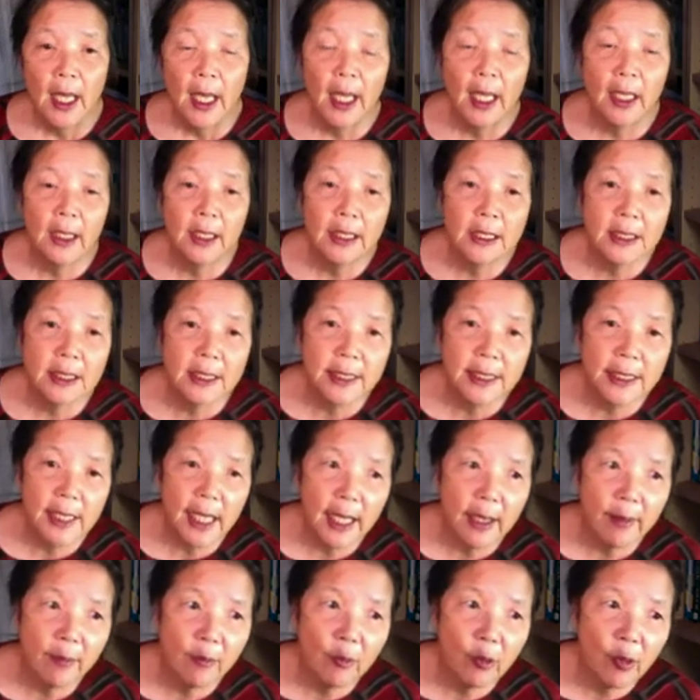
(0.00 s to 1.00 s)
And in the
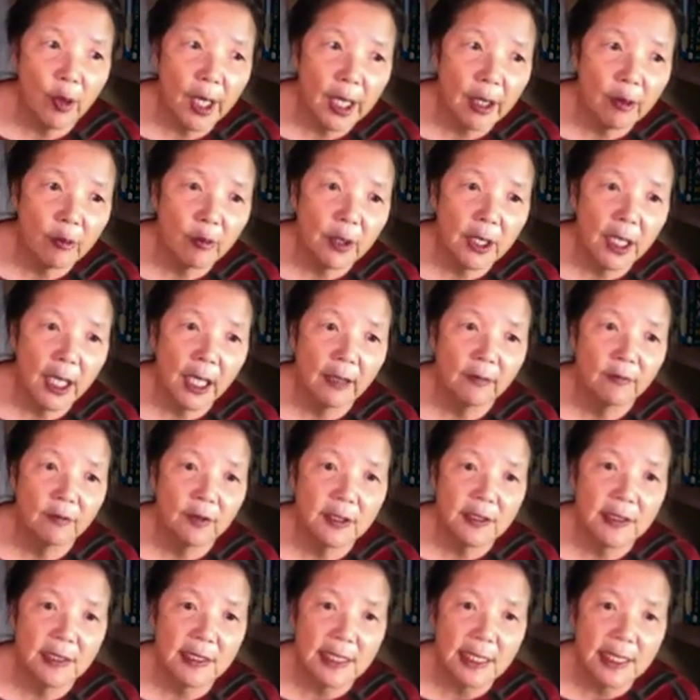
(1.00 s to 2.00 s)
same way, we have
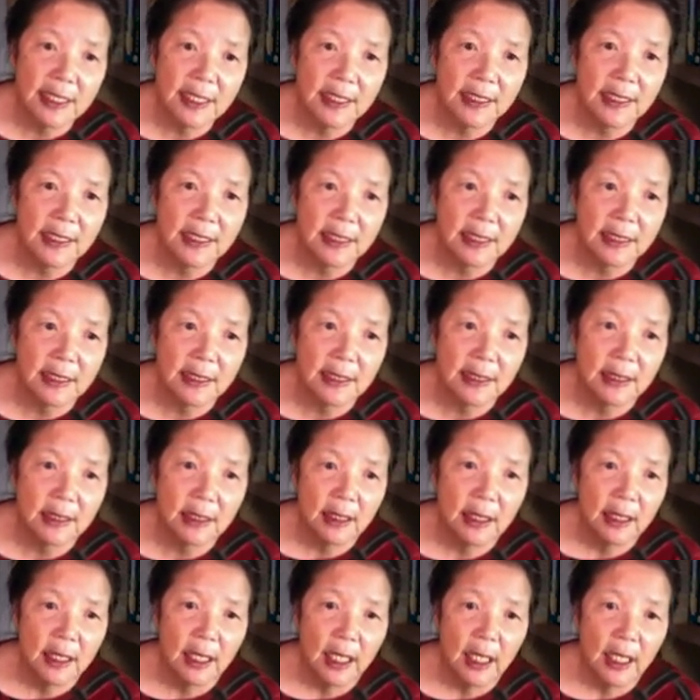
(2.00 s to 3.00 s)
diseases
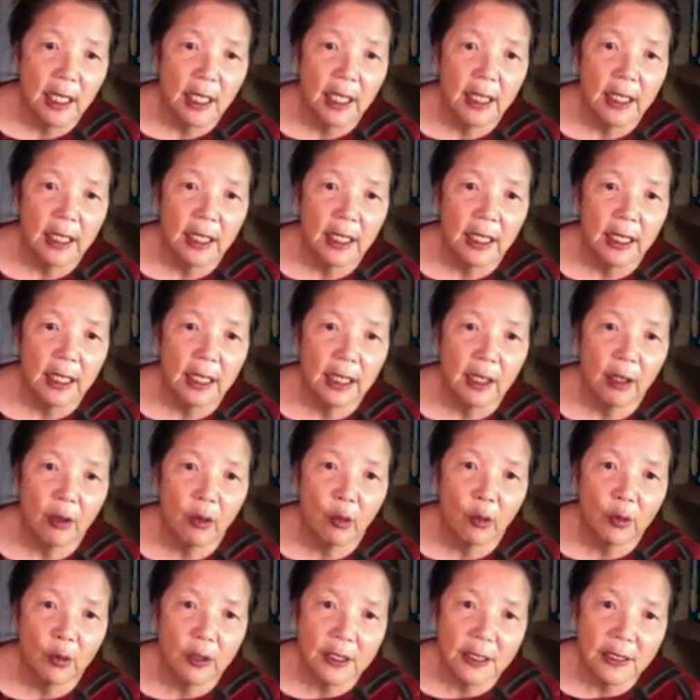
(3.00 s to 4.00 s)

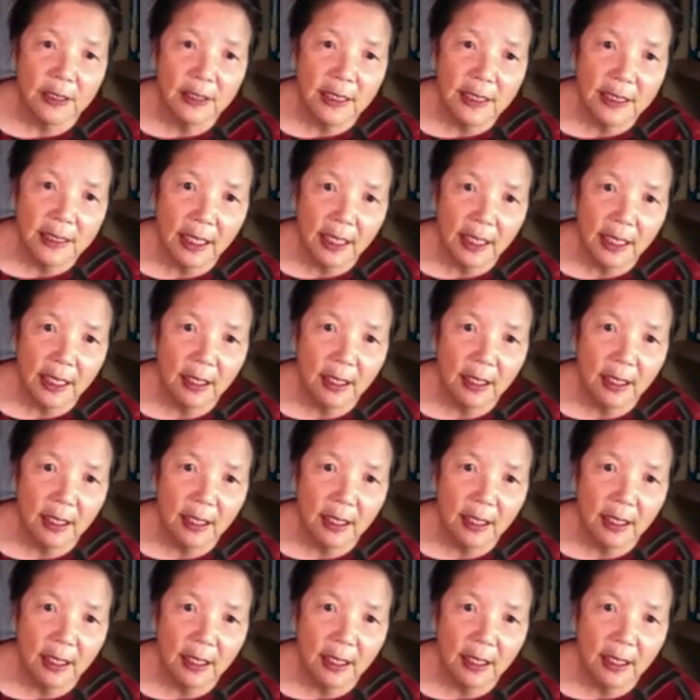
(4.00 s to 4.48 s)
or disease